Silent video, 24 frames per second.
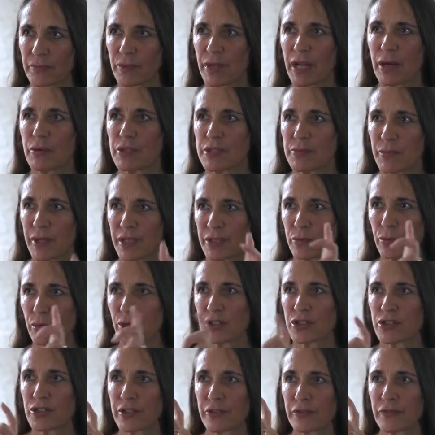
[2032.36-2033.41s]
But I was made to
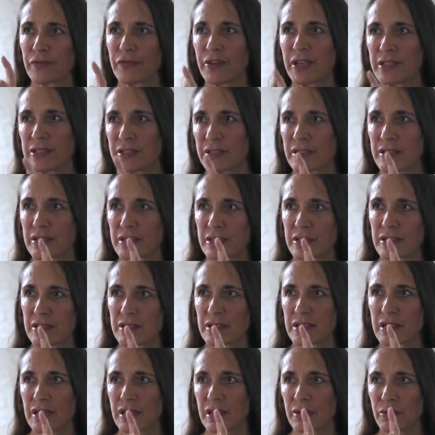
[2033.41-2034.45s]
watch their
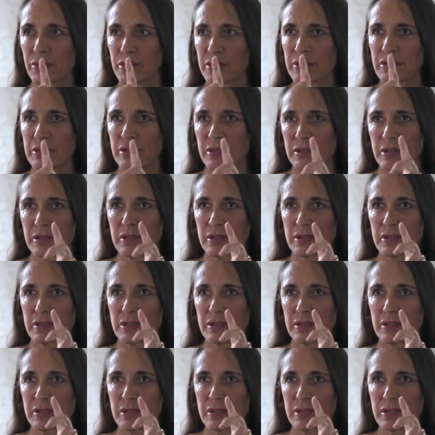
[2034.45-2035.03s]
faces, and I was